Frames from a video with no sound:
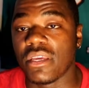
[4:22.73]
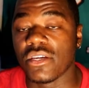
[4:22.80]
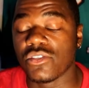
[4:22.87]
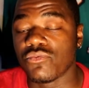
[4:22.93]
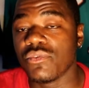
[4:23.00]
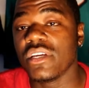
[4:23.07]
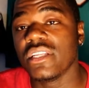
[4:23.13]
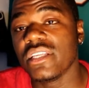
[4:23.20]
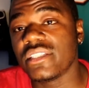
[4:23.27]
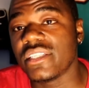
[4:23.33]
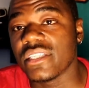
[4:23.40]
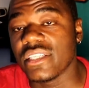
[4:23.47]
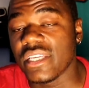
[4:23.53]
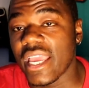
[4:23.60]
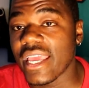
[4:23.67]
Because
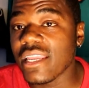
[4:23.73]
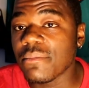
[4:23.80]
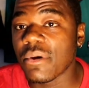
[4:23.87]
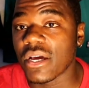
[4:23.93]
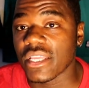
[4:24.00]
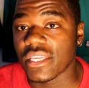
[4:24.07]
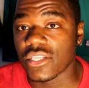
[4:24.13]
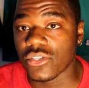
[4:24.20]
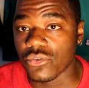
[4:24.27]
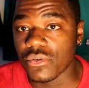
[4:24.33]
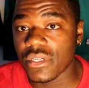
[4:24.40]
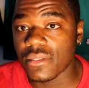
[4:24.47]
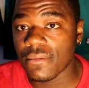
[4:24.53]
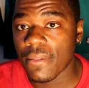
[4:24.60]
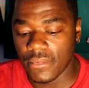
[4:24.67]
realistically, anybody can
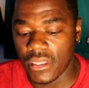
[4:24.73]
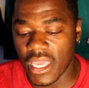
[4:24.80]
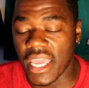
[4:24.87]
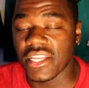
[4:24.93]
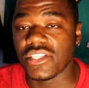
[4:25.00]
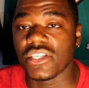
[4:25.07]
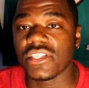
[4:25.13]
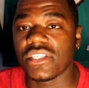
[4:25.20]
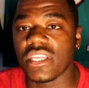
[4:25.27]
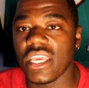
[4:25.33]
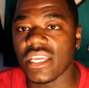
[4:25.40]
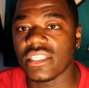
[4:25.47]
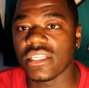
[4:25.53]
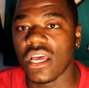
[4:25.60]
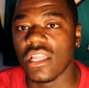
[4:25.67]
do it. It just
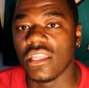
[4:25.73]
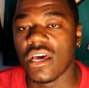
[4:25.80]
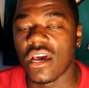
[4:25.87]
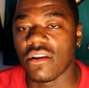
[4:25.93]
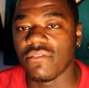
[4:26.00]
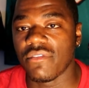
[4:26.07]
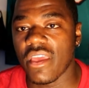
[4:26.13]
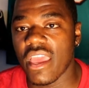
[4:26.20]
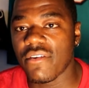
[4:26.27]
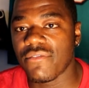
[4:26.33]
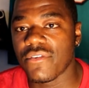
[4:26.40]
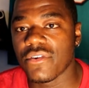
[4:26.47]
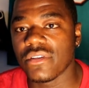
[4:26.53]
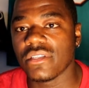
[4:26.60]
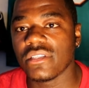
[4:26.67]
takes a lot of
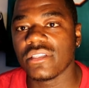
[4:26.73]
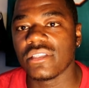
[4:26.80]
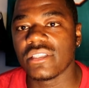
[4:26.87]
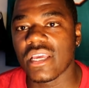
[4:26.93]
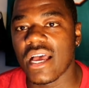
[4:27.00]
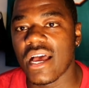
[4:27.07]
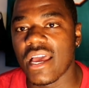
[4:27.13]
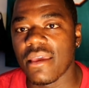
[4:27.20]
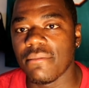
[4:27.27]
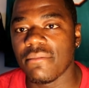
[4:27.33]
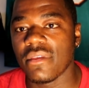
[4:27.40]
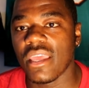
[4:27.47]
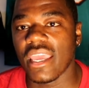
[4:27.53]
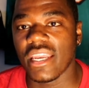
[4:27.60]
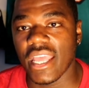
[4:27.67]
effort, time,
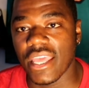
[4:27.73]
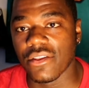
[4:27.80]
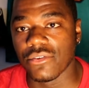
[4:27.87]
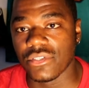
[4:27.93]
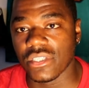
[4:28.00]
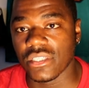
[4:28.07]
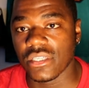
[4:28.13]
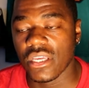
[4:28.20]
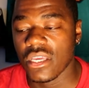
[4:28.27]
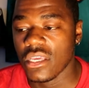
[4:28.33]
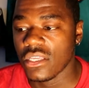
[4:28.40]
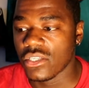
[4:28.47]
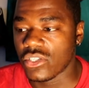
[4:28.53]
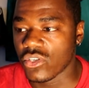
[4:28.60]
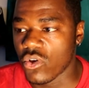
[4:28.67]
and energy.
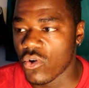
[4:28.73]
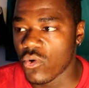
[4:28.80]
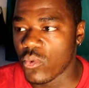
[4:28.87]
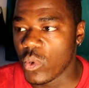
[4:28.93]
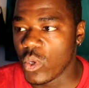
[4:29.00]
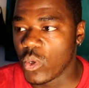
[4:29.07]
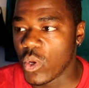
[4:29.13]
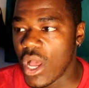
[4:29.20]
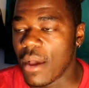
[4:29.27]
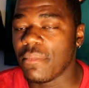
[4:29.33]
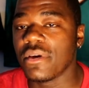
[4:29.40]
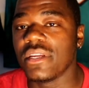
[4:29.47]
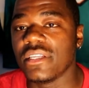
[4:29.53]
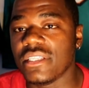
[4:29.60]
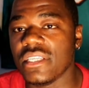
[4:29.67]
So I'm
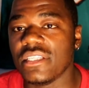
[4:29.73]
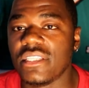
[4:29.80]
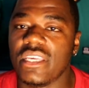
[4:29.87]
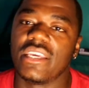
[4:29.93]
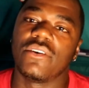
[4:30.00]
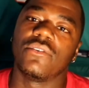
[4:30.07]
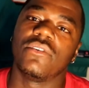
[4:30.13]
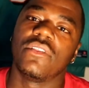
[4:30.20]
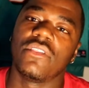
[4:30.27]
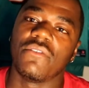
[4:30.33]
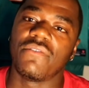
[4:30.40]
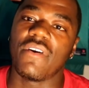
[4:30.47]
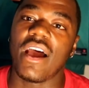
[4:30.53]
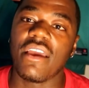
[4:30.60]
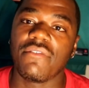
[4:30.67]
gonna detail the
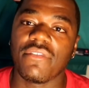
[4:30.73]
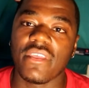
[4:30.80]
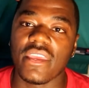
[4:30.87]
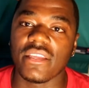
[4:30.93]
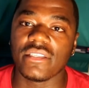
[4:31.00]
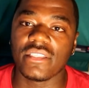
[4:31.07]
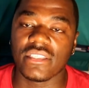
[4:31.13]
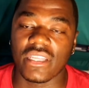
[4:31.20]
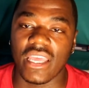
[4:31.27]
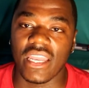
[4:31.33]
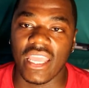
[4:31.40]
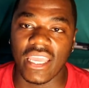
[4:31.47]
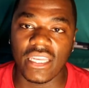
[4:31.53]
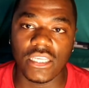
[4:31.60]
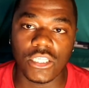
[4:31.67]
5 things that
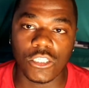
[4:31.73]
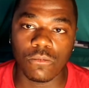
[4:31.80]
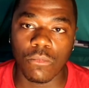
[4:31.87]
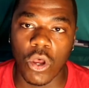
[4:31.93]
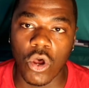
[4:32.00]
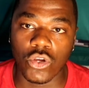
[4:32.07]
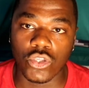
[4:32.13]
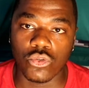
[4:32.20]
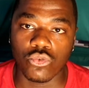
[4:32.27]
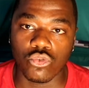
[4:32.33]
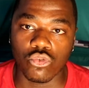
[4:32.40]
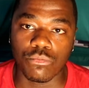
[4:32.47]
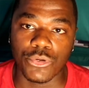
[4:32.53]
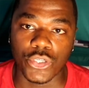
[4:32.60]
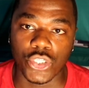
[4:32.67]
any small
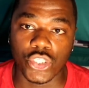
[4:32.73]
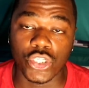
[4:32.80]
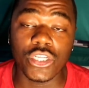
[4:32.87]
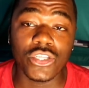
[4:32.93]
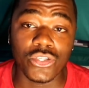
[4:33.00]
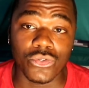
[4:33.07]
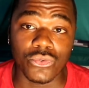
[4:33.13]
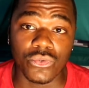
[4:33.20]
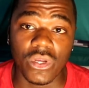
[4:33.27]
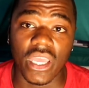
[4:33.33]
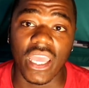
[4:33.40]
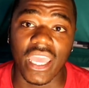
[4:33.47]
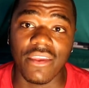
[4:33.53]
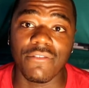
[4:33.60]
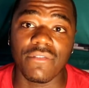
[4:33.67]
YouTuber should do
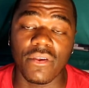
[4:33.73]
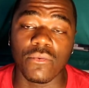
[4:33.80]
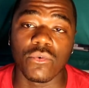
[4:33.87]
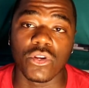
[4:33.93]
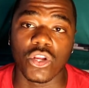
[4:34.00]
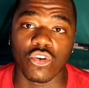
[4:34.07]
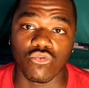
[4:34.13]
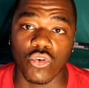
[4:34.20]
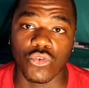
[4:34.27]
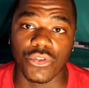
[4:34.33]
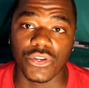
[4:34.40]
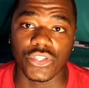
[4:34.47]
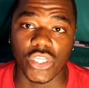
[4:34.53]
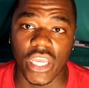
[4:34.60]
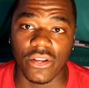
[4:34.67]
if they wanna grow
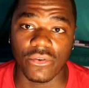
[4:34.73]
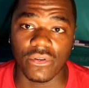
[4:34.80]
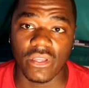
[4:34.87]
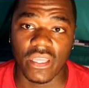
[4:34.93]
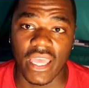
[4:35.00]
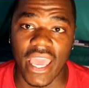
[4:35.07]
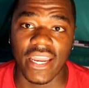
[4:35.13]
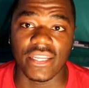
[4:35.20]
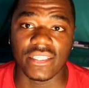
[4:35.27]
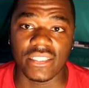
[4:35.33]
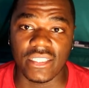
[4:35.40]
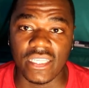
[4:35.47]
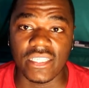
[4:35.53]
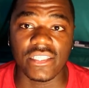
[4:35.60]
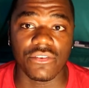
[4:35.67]
their channel at a
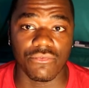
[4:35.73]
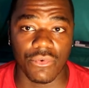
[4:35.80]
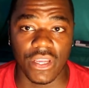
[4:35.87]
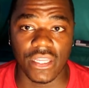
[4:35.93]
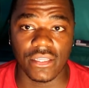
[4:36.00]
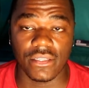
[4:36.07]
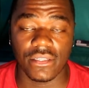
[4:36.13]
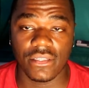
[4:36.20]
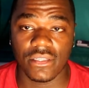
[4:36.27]
decent rate.